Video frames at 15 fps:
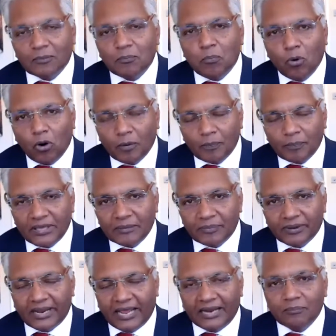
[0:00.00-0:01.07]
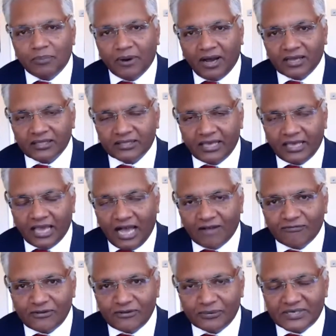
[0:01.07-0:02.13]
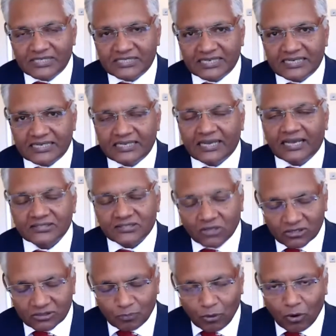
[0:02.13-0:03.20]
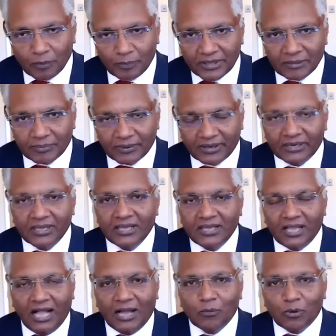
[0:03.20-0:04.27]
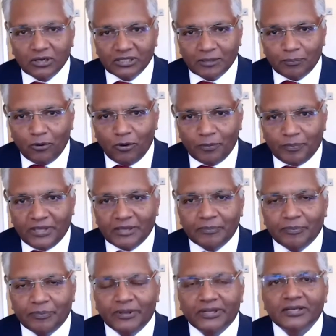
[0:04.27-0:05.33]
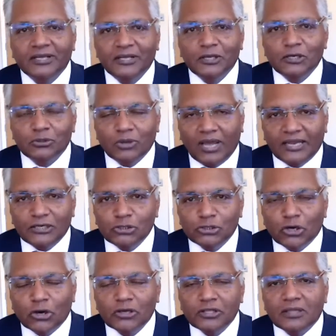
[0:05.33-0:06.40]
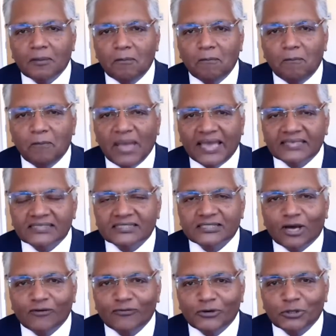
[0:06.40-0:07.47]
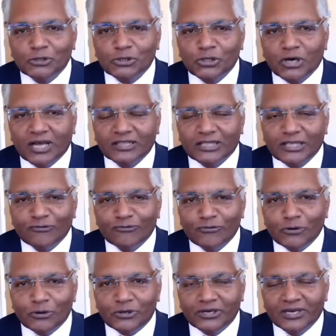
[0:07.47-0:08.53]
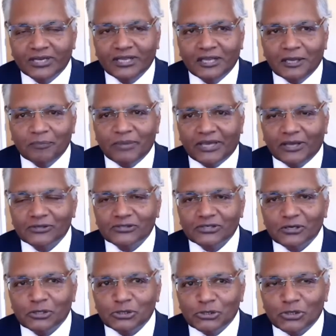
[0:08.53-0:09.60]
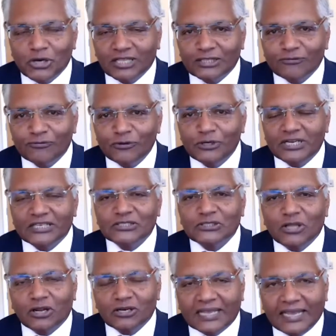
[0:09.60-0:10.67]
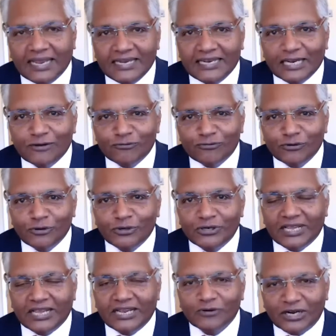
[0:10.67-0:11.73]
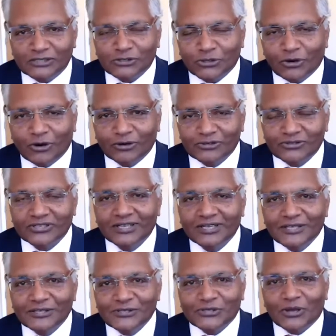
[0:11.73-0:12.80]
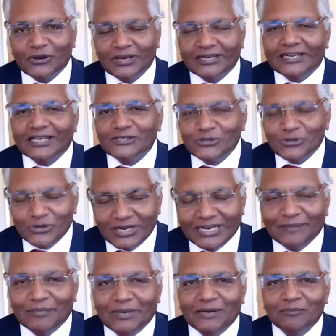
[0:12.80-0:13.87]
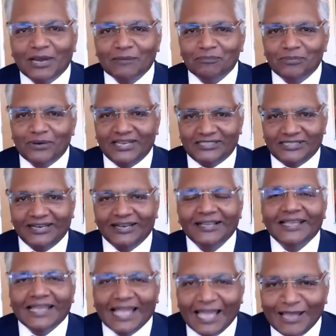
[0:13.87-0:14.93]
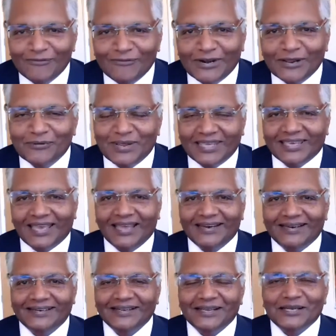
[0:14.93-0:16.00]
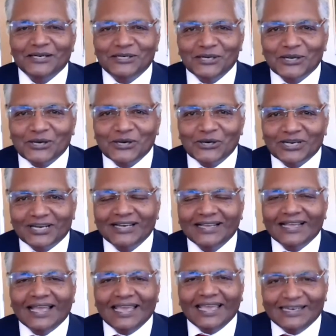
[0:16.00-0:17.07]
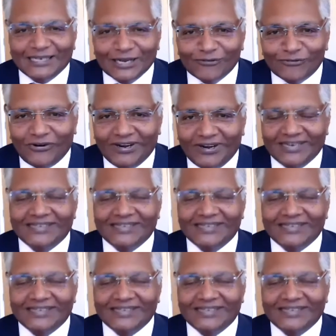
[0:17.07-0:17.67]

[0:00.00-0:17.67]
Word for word: the poor people, and Bath, a affluent city, has got poor people. I want the poor people to enjoy the best of Gujarati food because Gujarati food is not Indian food in restaurants. So it has really been my pleasure every weekend to cook a different